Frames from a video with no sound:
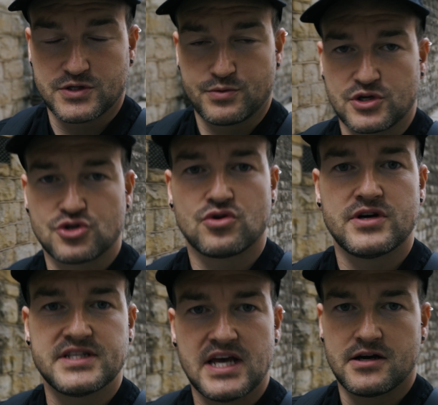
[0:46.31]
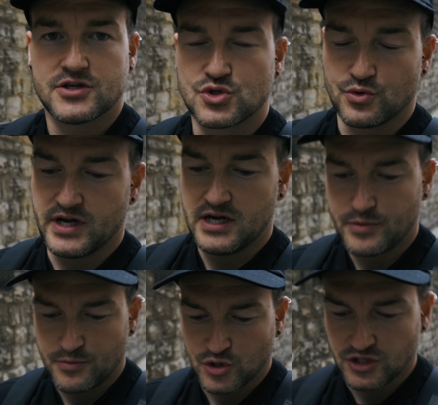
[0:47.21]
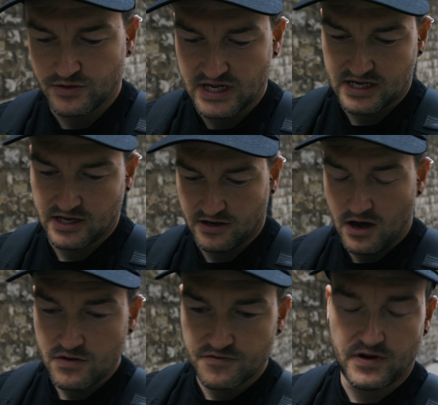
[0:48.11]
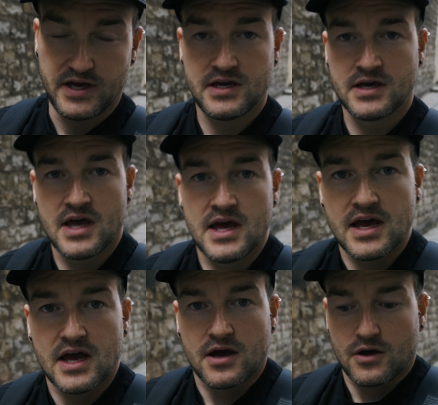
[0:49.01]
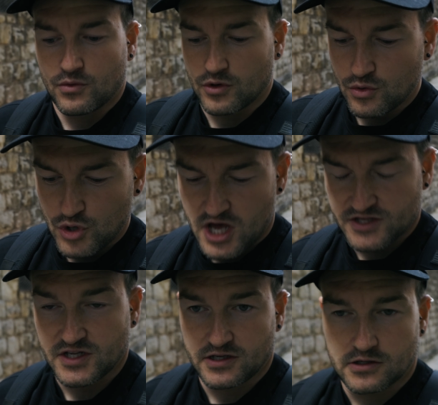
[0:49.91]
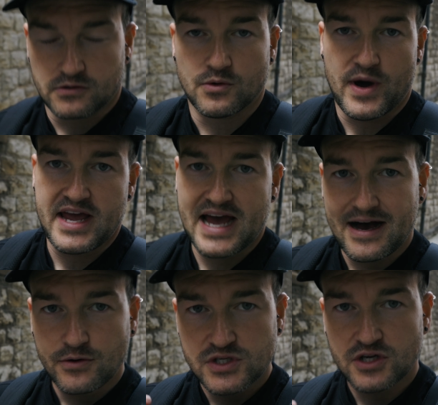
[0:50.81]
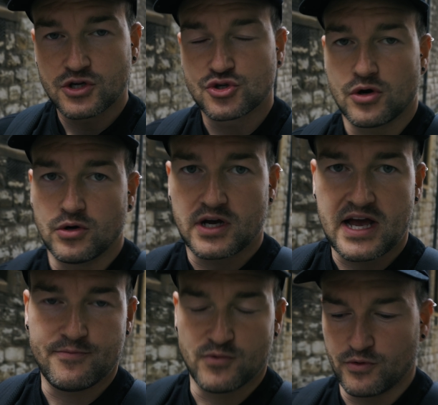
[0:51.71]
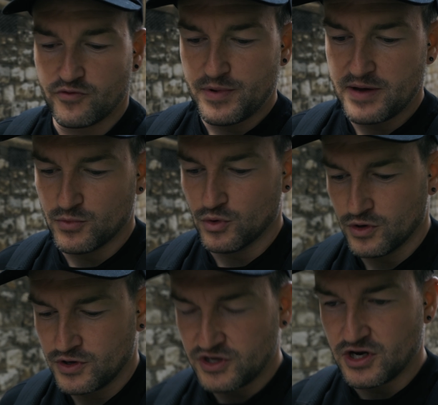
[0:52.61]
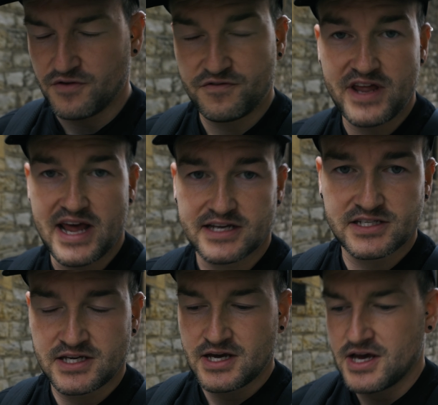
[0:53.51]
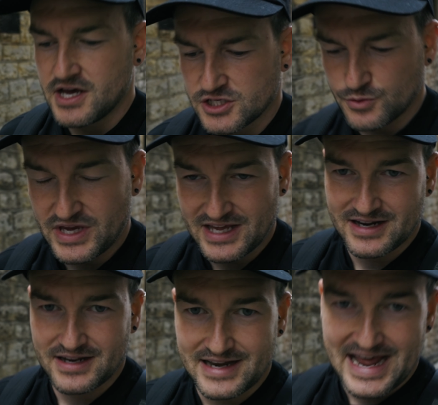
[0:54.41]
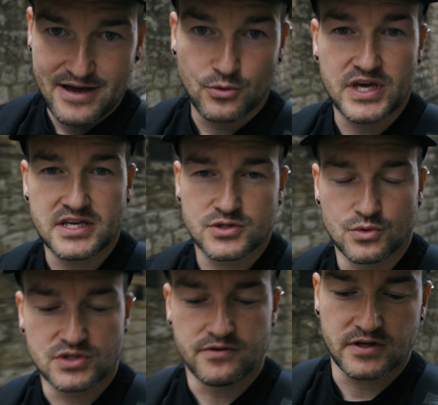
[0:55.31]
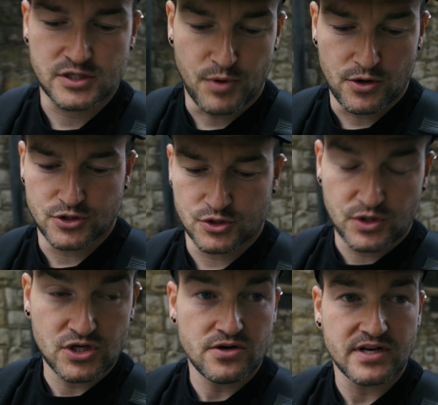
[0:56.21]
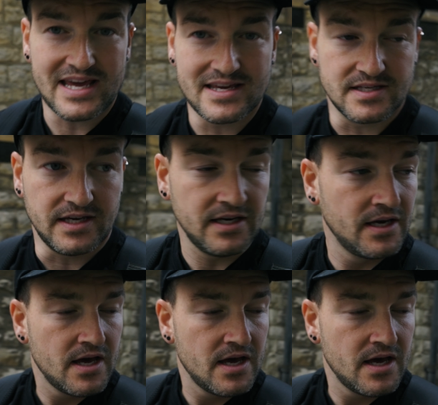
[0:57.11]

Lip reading: So we're going to try and tell our story a little bit more uniquely, and hopefully we'll all learn something along the way, how to control our camera with a bit more, you know, finesse, so we can nail these sorts of exposures, which aren't easy.